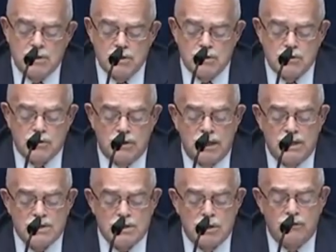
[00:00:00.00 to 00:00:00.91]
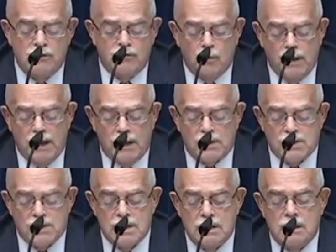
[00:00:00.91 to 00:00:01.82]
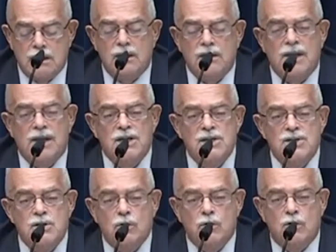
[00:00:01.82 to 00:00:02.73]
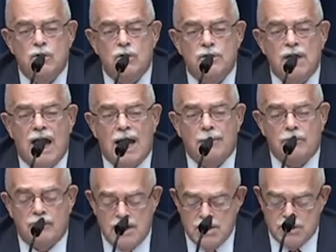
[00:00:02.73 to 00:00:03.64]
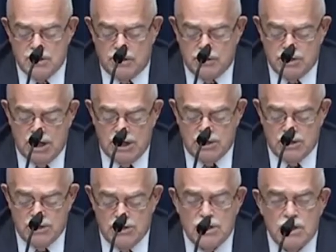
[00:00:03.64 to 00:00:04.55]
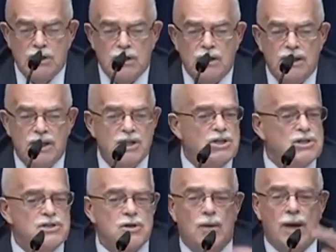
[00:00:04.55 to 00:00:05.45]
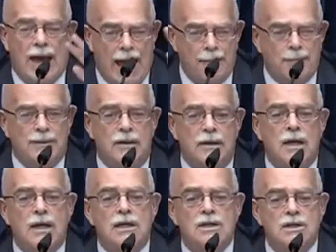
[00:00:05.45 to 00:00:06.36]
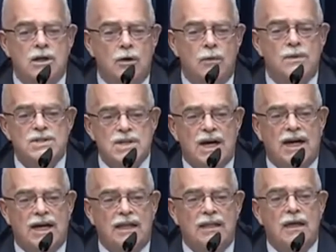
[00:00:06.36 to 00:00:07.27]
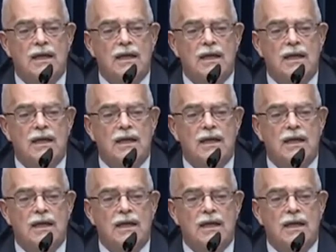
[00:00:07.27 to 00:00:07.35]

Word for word: DeJoy has known for weeks that his so called operational changes that just so happen to coincide